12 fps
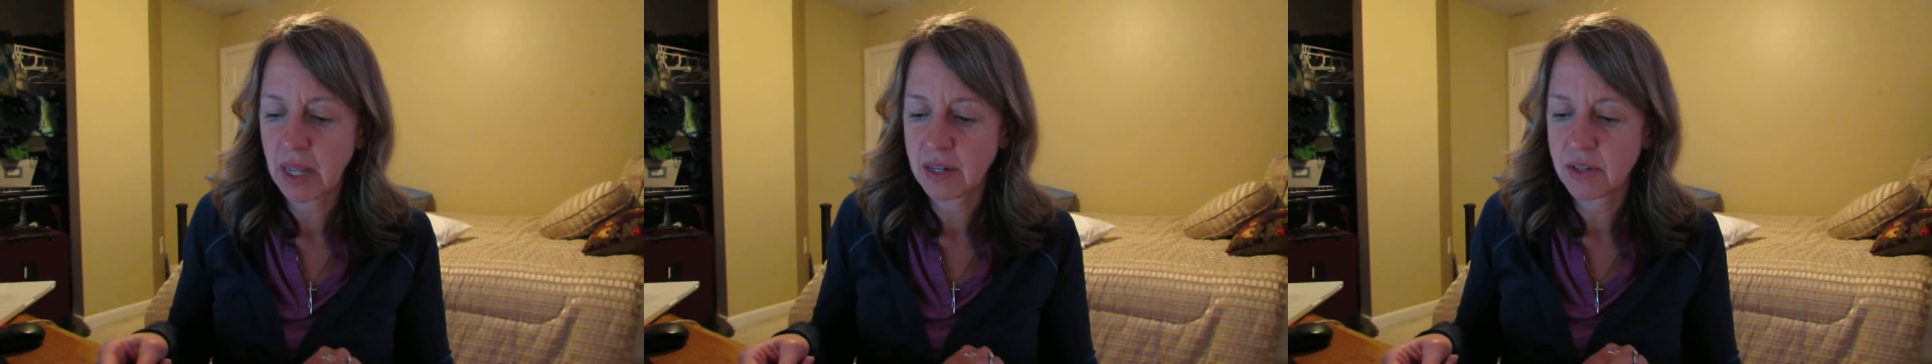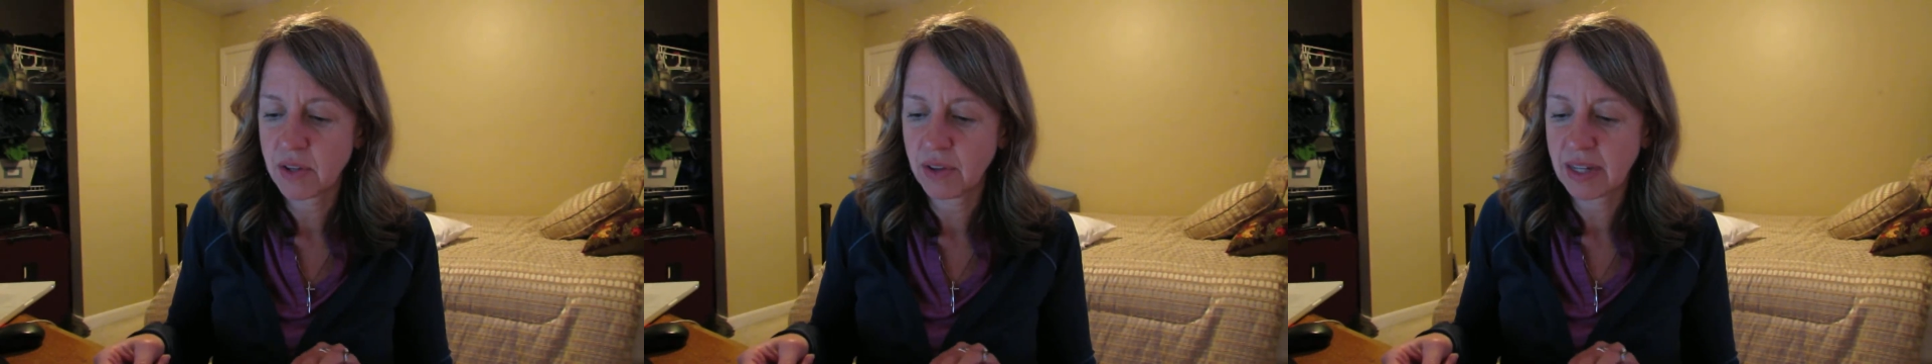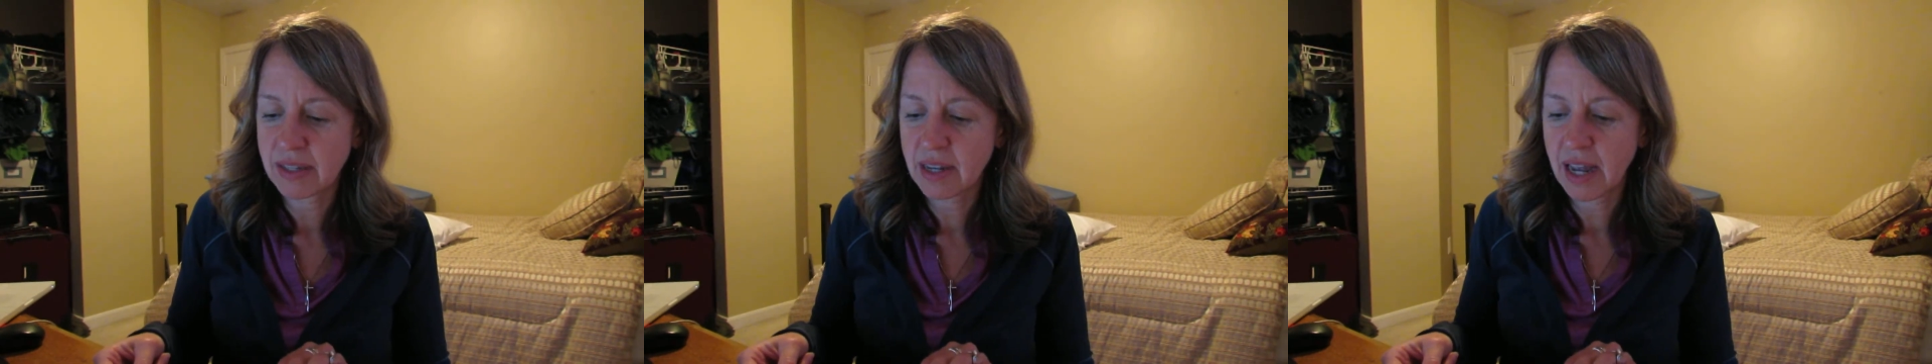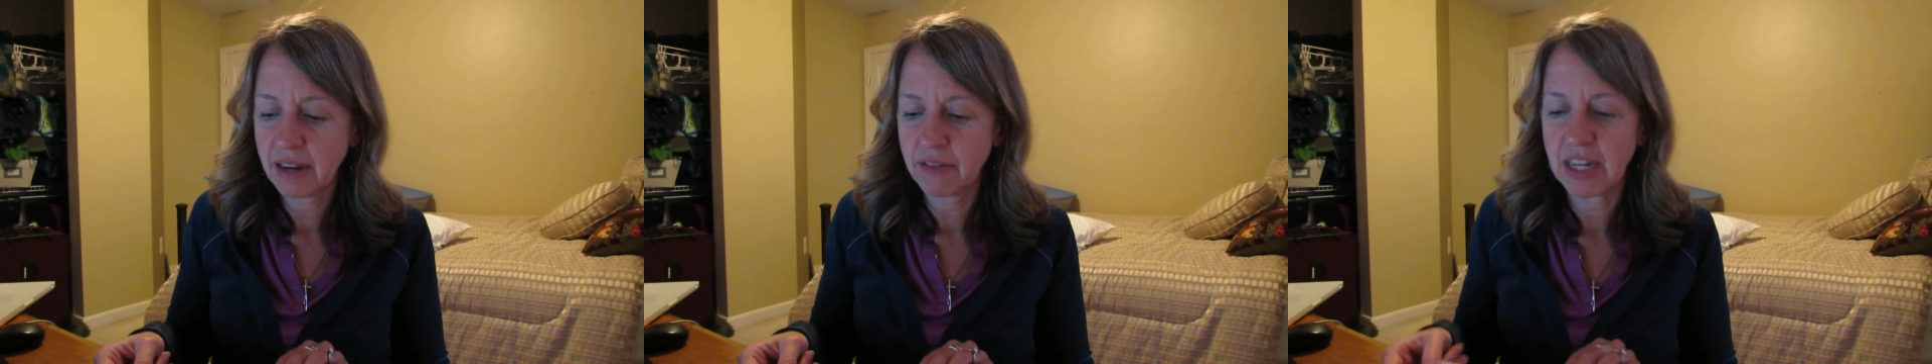So that's
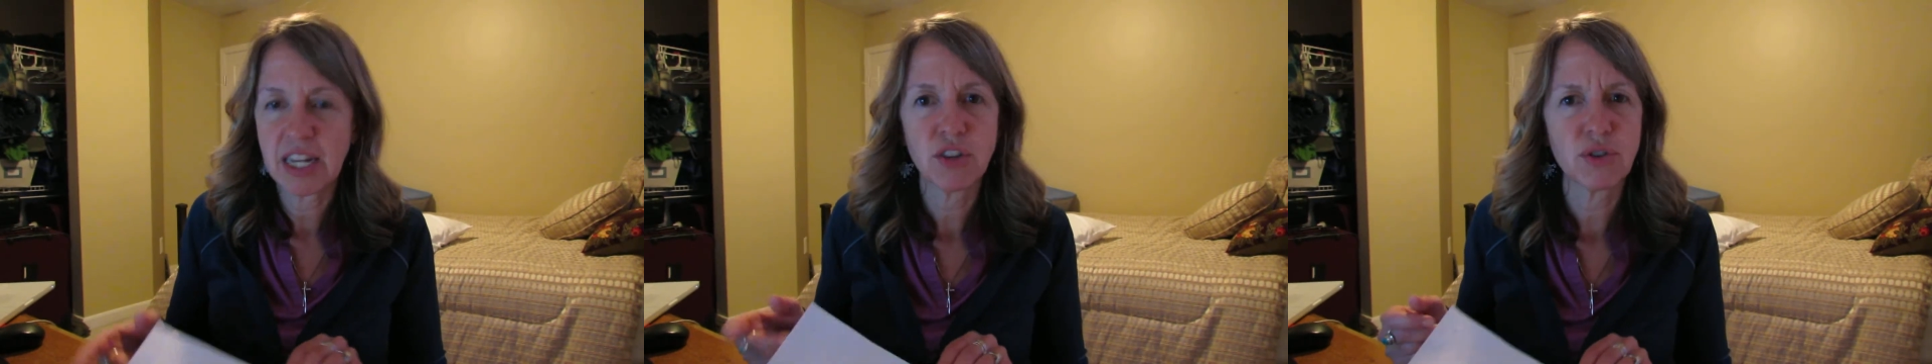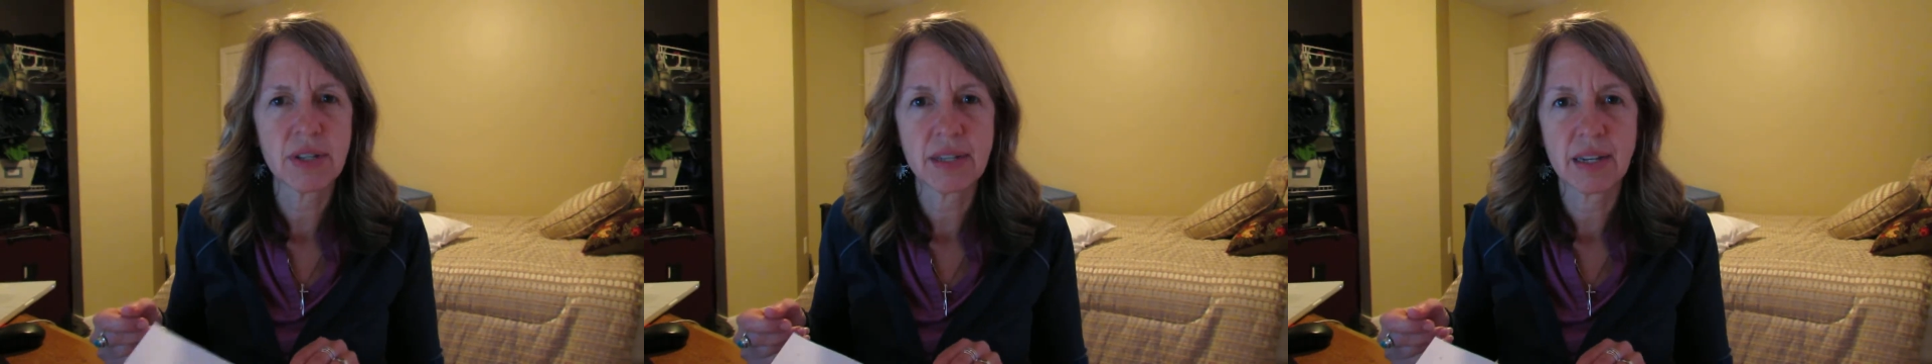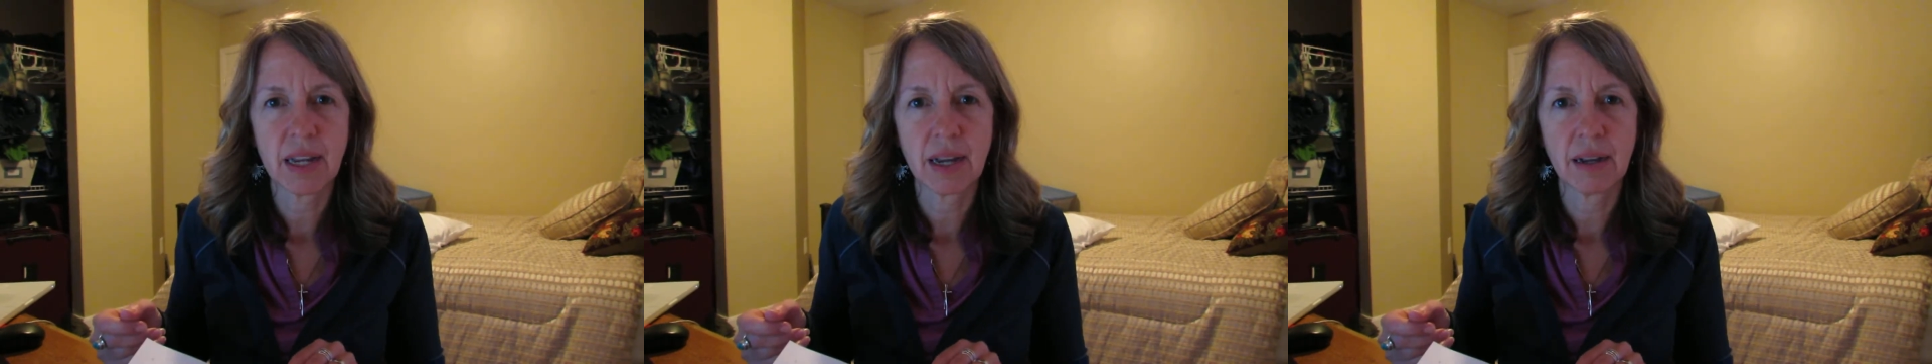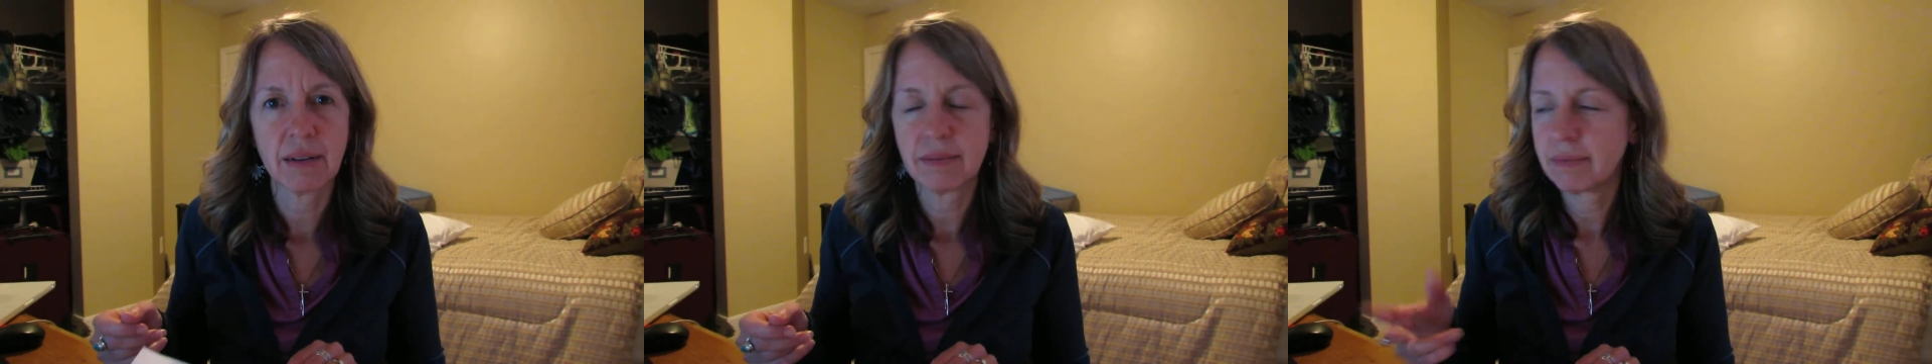kind of an interesting